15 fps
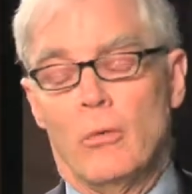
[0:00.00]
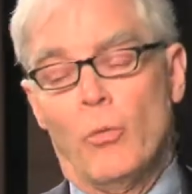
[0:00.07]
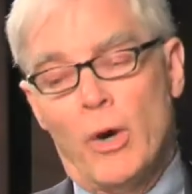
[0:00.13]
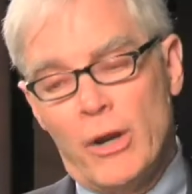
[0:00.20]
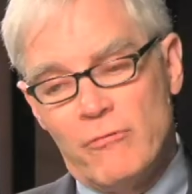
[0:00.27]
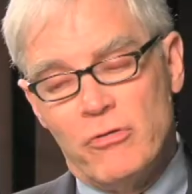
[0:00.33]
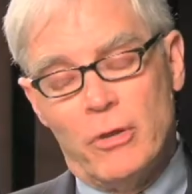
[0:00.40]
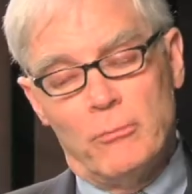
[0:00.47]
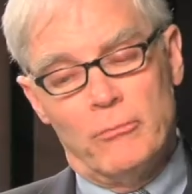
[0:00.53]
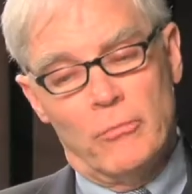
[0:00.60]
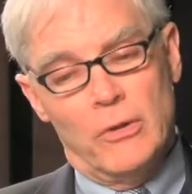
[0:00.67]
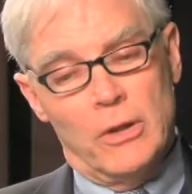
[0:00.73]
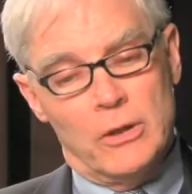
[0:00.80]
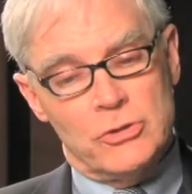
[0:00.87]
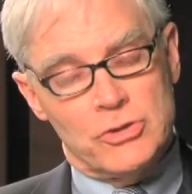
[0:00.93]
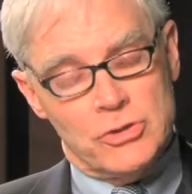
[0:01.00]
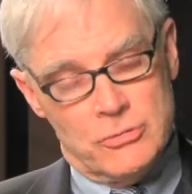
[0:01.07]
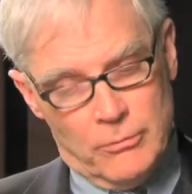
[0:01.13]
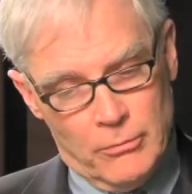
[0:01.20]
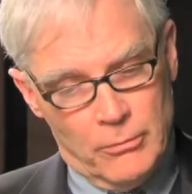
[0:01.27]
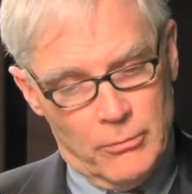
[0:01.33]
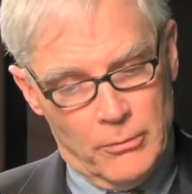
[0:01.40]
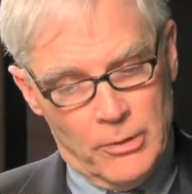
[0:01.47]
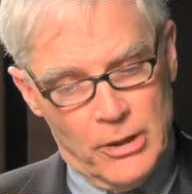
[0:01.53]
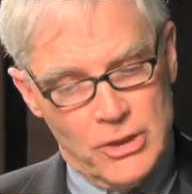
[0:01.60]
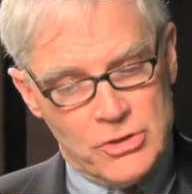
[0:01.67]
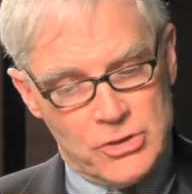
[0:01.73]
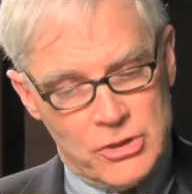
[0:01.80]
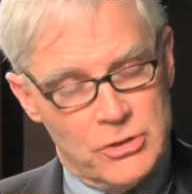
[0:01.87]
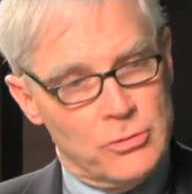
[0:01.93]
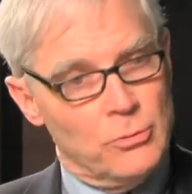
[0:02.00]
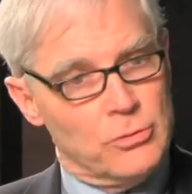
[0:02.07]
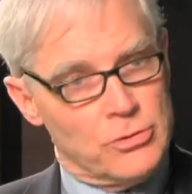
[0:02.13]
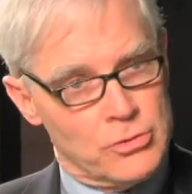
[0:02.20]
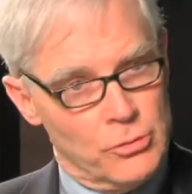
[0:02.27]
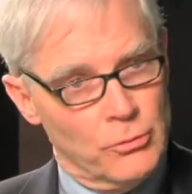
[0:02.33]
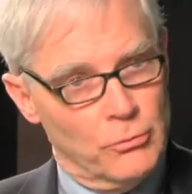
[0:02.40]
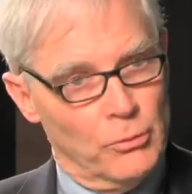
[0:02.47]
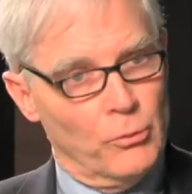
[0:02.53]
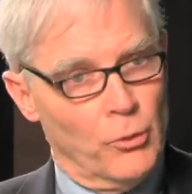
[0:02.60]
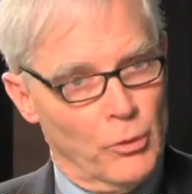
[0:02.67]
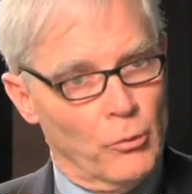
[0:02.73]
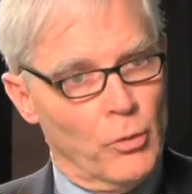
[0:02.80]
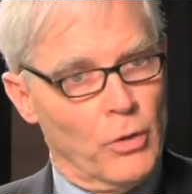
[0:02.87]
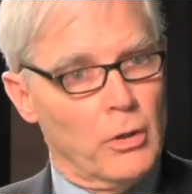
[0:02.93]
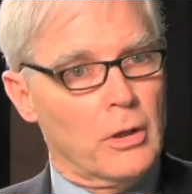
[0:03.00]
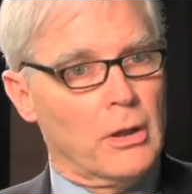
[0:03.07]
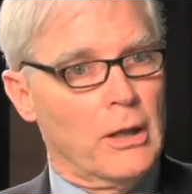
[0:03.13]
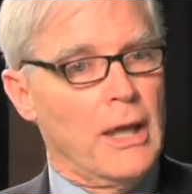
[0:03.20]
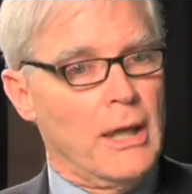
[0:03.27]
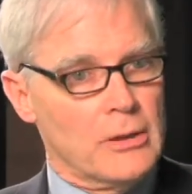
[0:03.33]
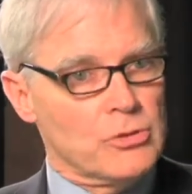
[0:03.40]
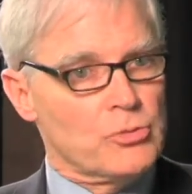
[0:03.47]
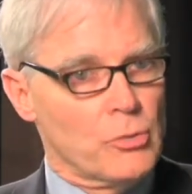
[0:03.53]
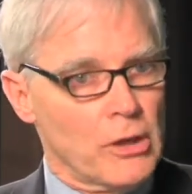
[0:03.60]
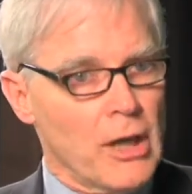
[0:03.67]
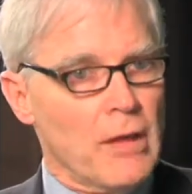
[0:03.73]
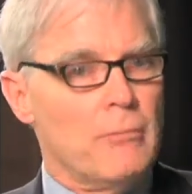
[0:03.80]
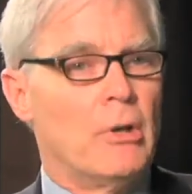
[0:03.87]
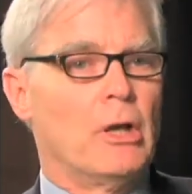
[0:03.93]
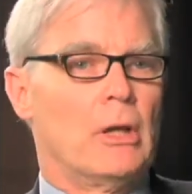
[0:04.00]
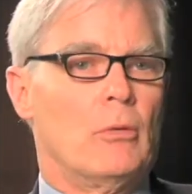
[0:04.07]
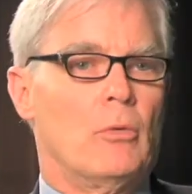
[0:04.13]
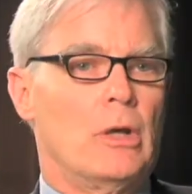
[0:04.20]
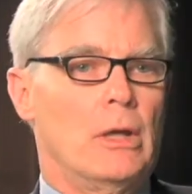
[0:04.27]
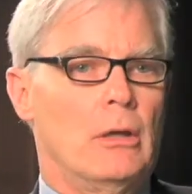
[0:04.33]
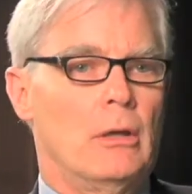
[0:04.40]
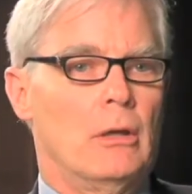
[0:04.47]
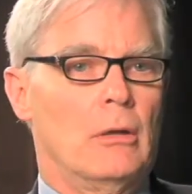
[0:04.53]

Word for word: One of them is easy to assume would work, and that is we gave money away.